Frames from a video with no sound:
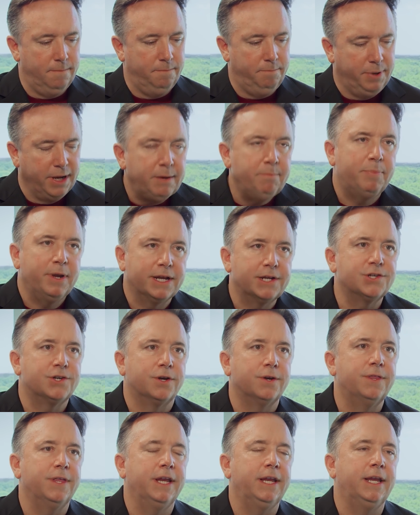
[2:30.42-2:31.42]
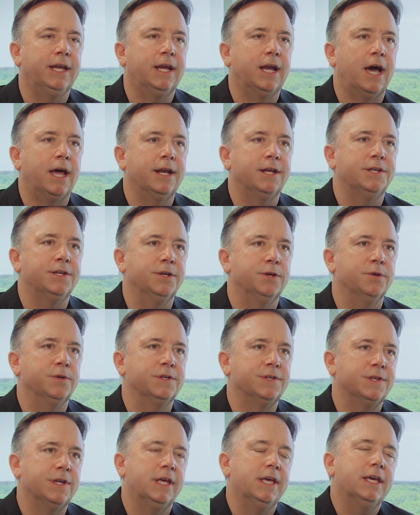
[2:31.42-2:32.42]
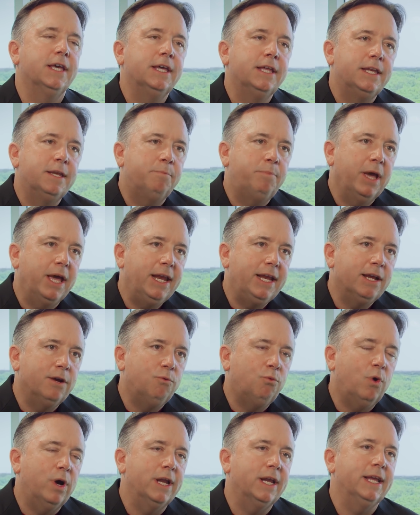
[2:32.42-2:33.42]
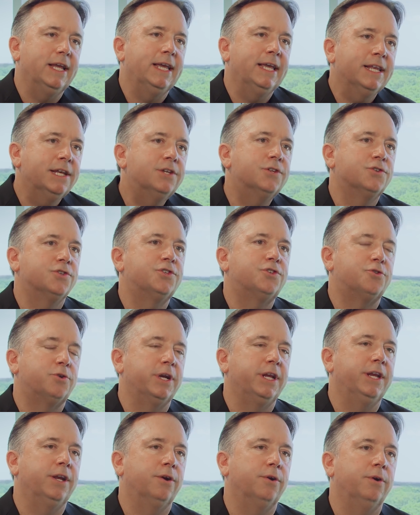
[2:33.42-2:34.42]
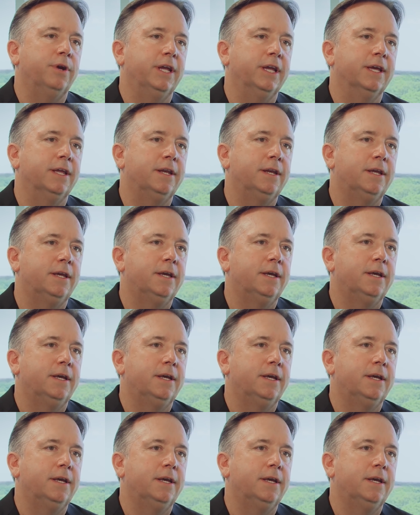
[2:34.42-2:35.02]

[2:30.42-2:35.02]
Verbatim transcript: big picture thing you got to do is depending on what industry you're in,